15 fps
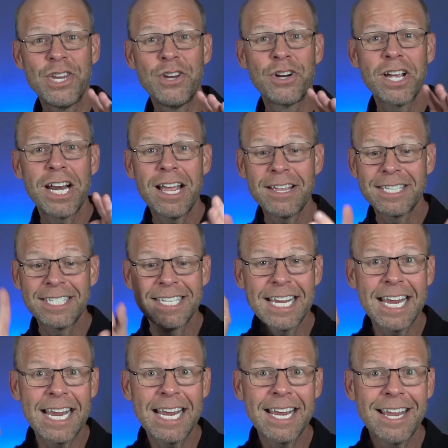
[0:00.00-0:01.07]
You're going to
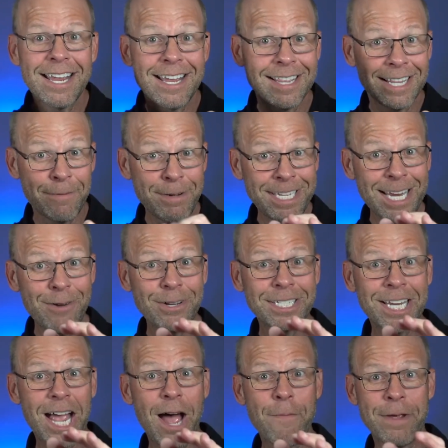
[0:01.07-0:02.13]
see, let me tell you what's
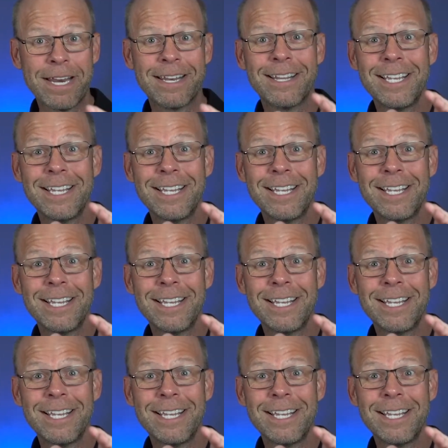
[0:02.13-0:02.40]
coming.